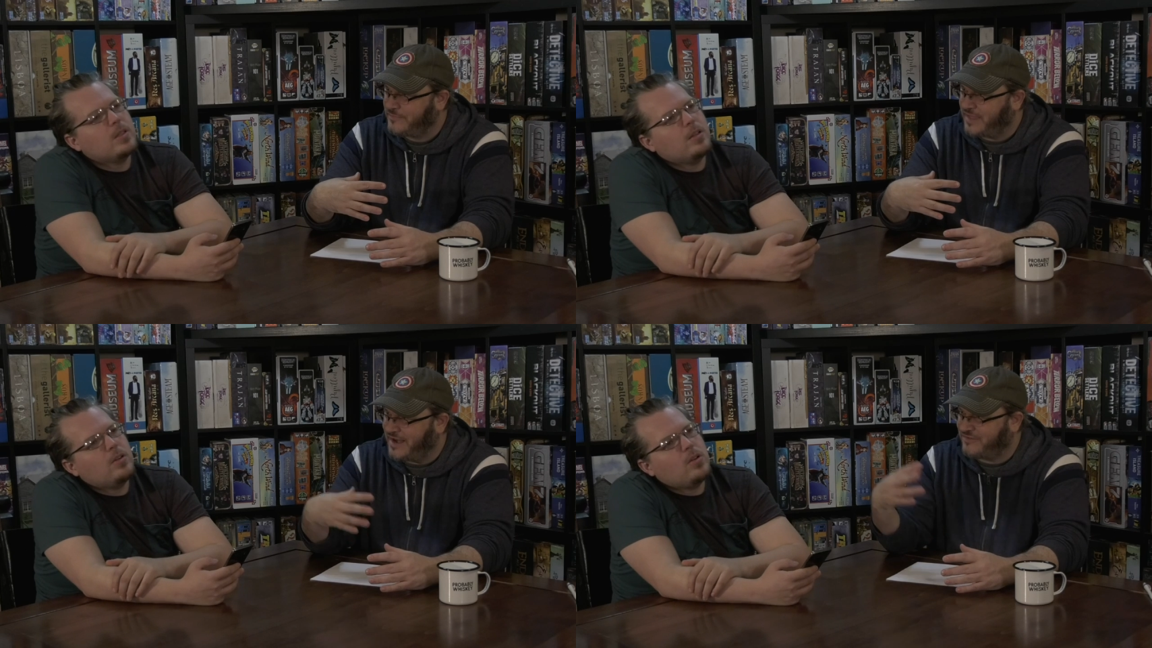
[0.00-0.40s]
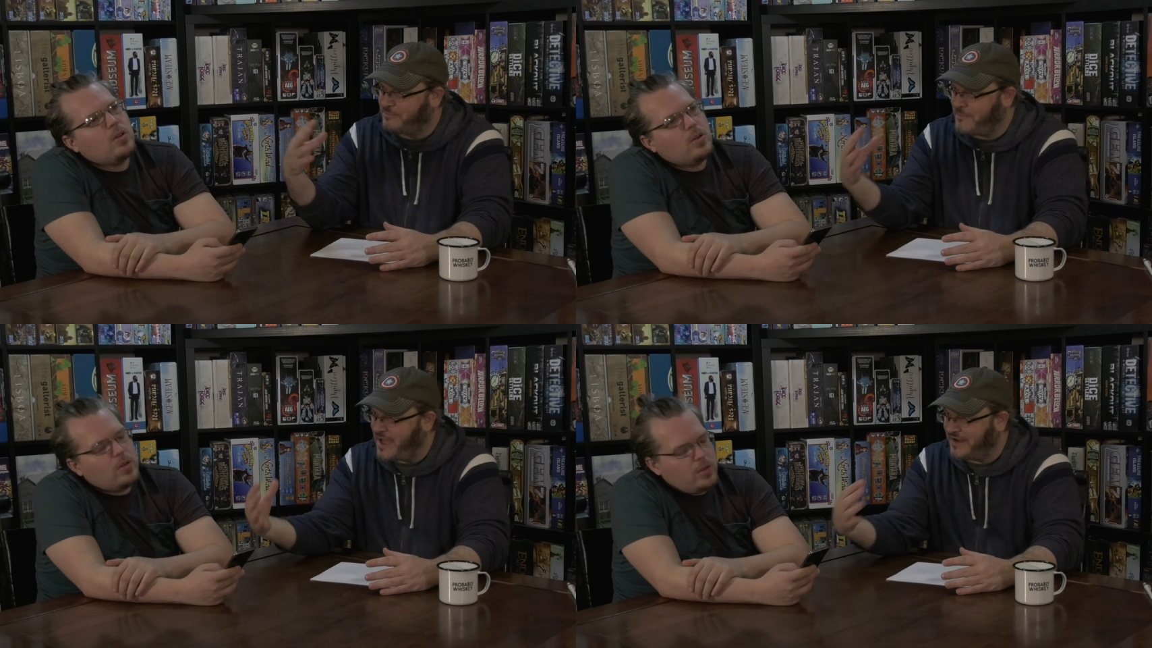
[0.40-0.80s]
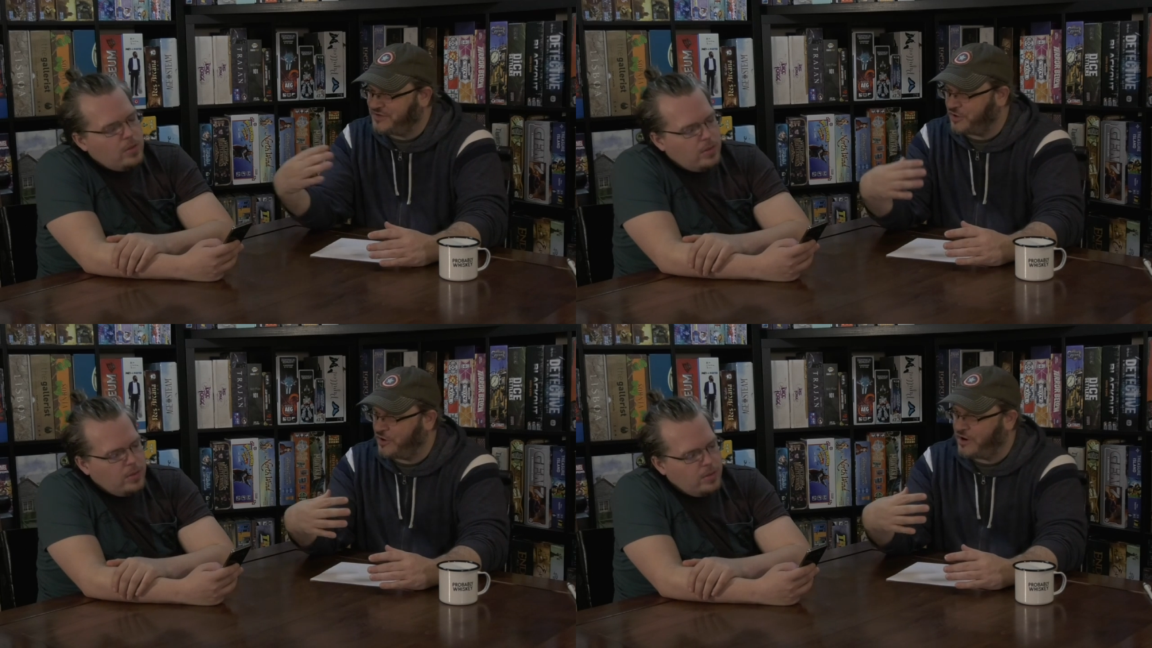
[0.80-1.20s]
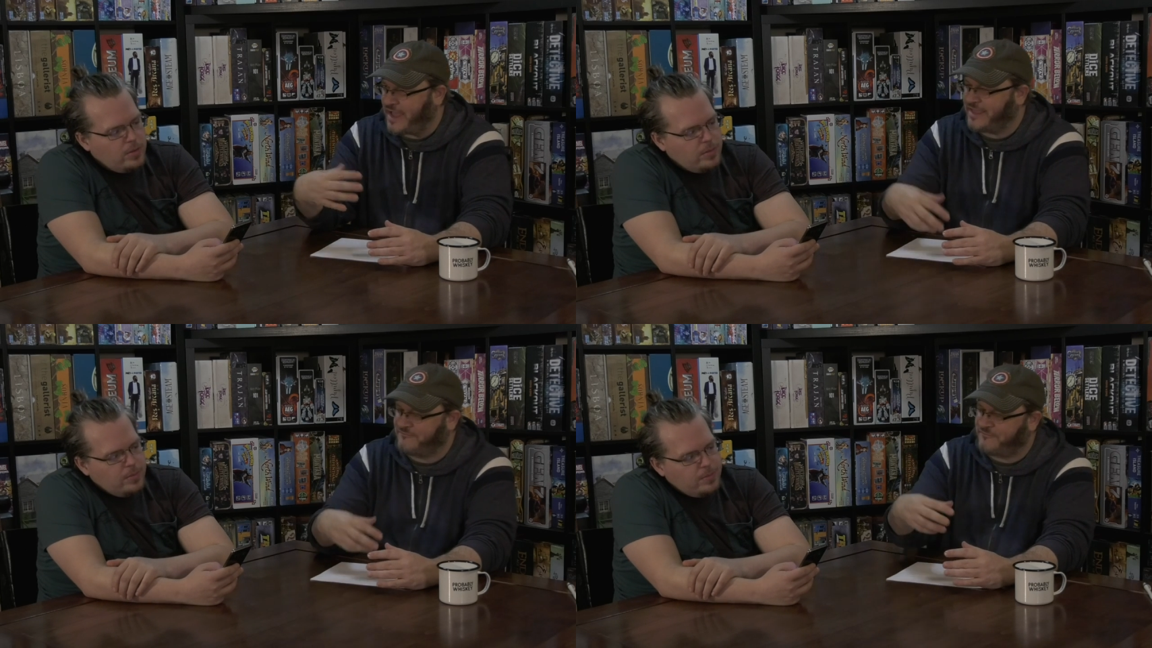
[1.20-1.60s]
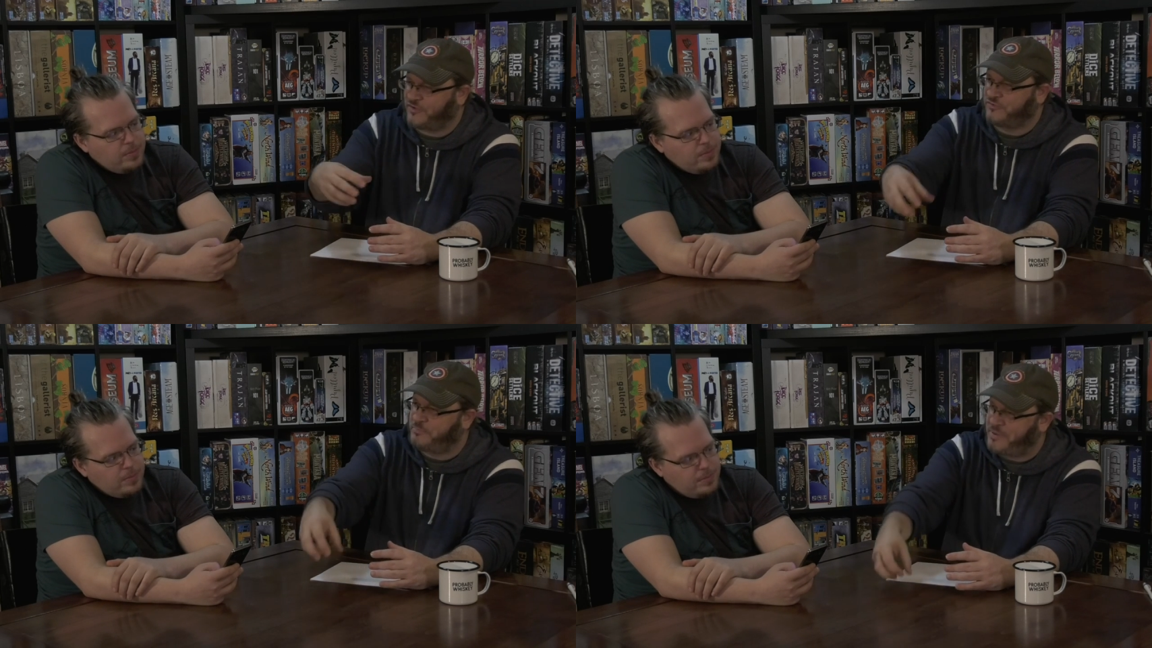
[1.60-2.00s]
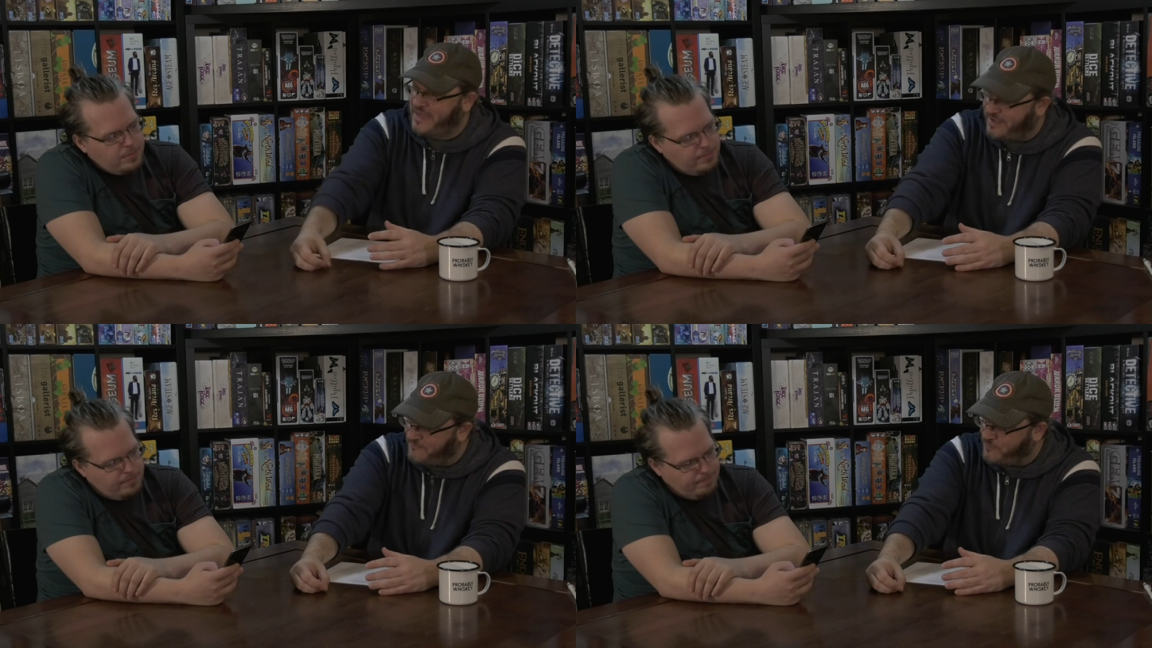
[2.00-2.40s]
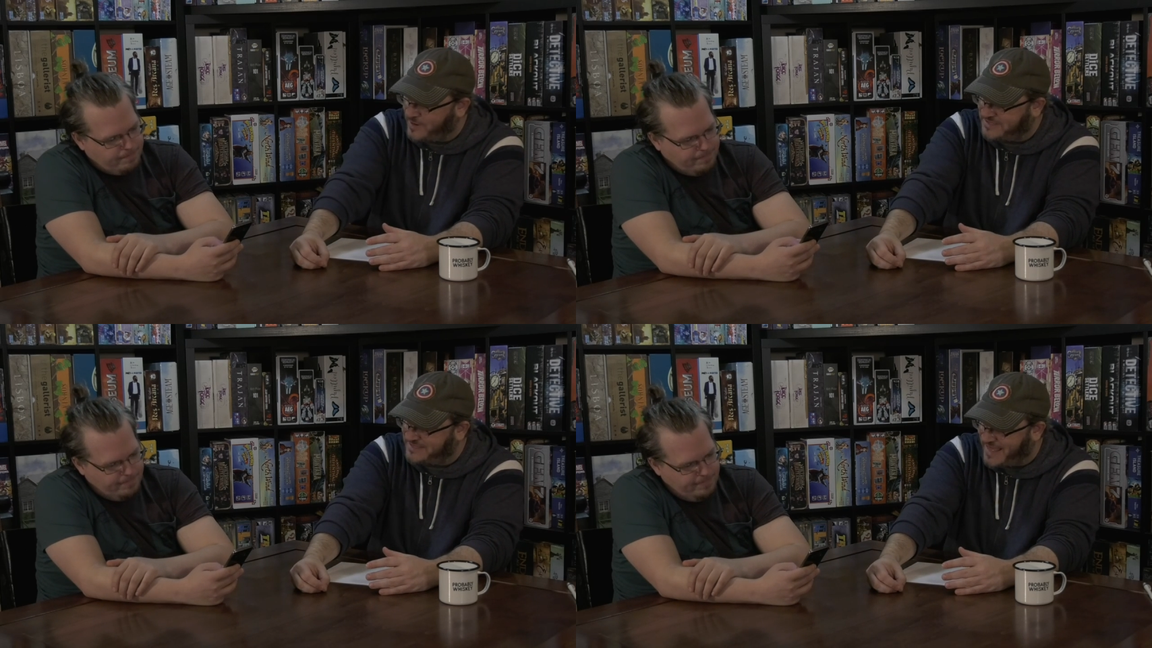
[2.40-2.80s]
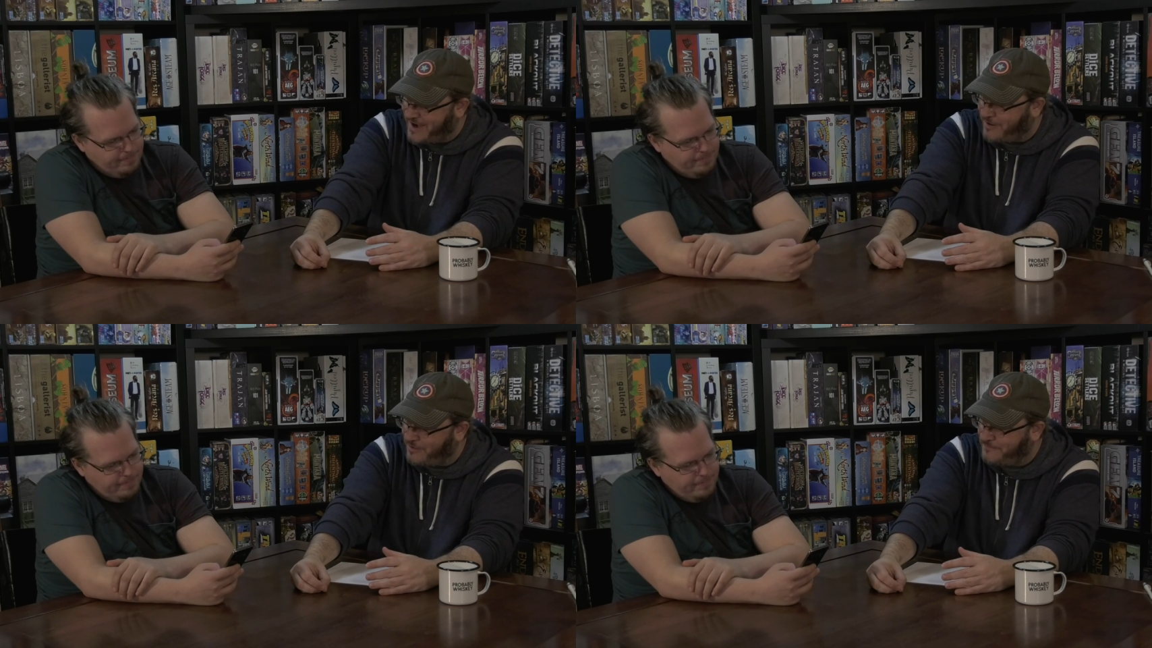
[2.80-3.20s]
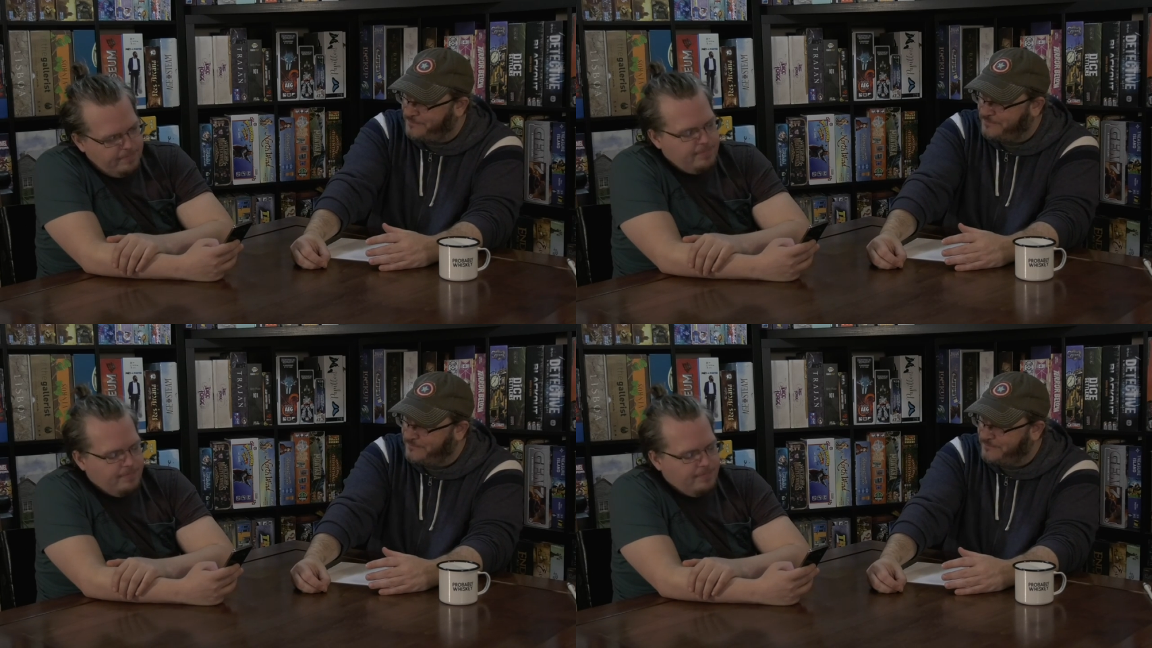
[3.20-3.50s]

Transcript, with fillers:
Speaker 1: and it's my turn. I get first pick of what's there,